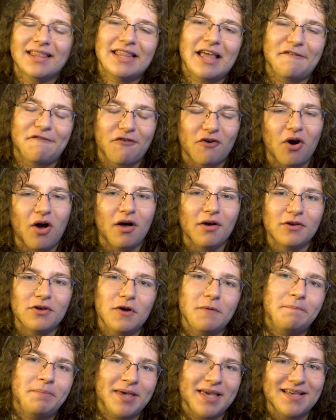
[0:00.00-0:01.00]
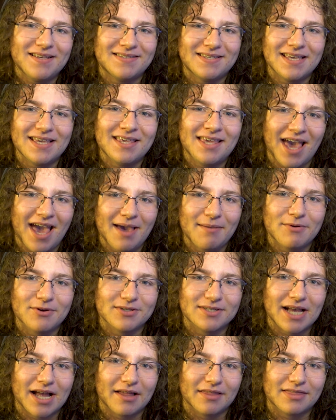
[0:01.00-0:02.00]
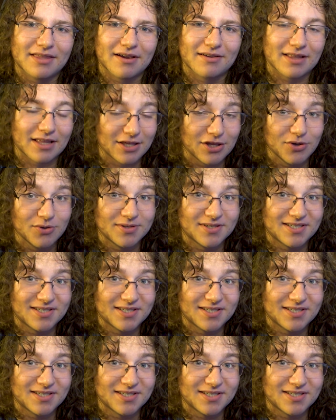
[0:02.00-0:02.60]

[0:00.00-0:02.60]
Now, for all you PC gamers out there that use